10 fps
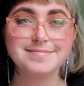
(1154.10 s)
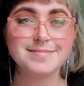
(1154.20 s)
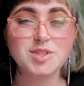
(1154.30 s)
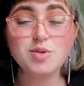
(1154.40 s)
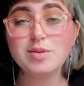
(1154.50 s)

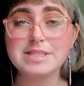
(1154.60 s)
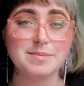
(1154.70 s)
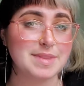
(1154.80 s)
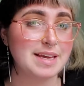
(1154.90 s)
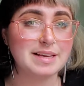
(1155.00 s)
Google
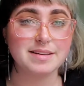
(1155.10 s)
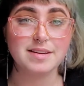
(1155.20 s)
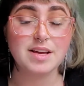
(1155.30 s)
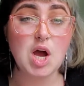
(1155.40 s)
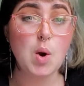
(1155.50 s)
something.
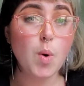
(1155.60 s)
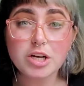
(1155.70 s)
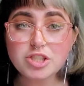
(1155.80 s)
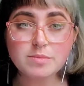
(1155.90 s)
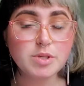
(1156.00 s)

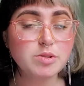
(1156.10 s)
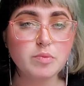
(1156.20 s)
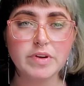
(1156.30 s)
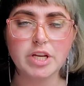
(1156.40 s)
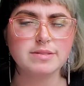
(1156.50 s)
Watch some YouTube
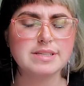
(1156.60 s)
videos.